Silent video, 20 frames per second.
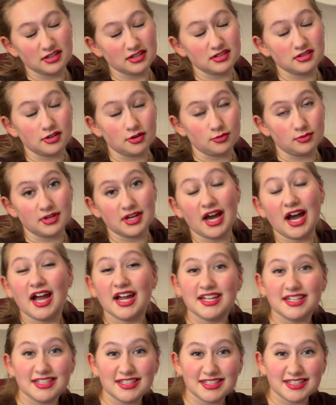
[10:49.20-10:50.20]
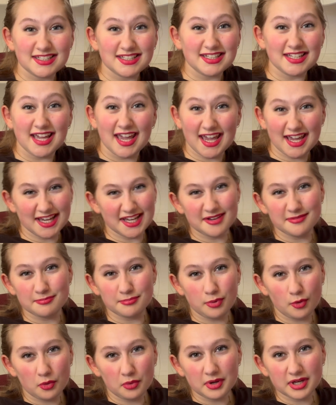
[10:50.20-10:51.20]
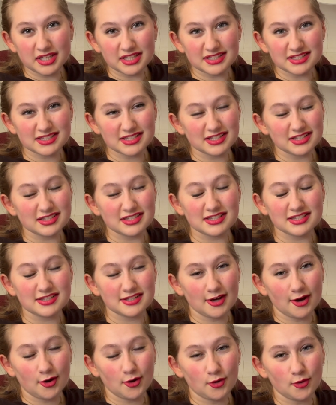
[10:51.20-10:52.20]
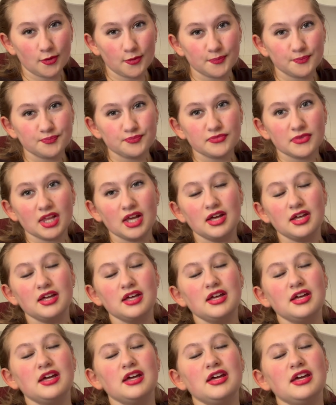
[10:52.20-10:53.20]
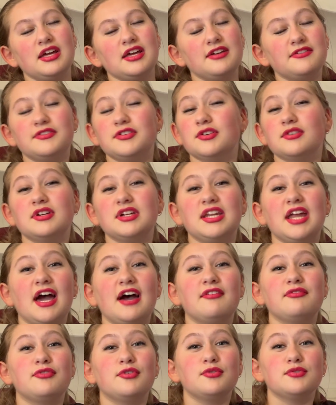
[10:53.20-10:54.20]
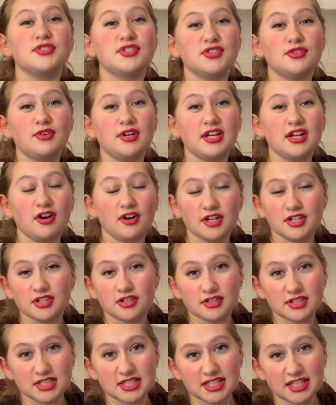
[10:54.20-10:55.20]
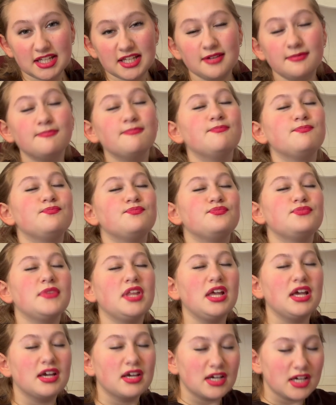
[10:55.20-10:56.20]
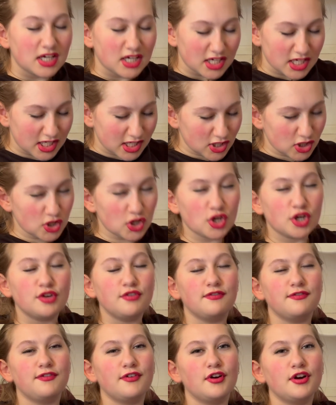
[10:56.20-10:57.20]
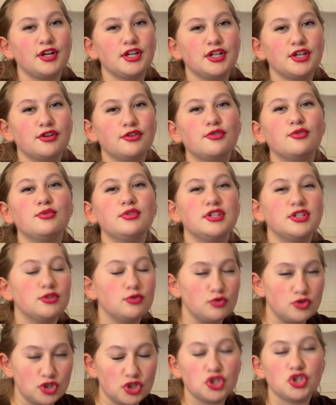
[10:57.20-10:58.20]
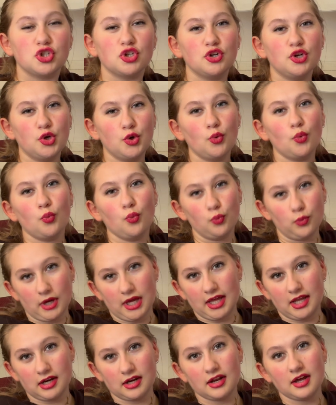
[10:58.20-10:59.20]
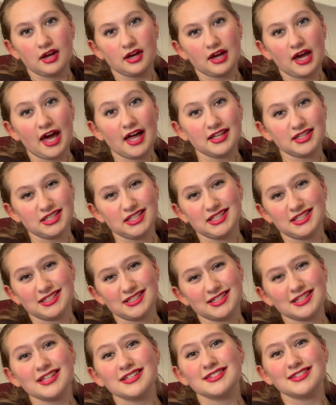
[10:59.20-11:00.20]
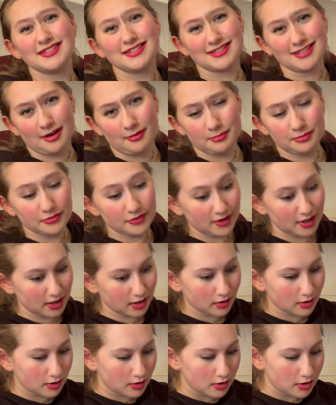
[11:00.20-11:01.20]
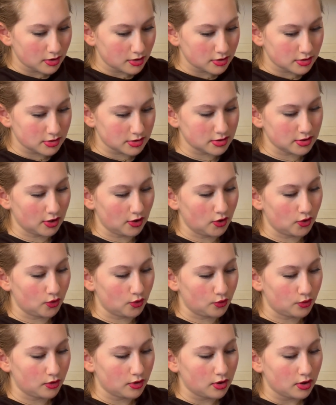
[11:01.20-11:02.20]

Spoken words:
98 points. So if you can have those three on your team, good for you. You should win at least something. So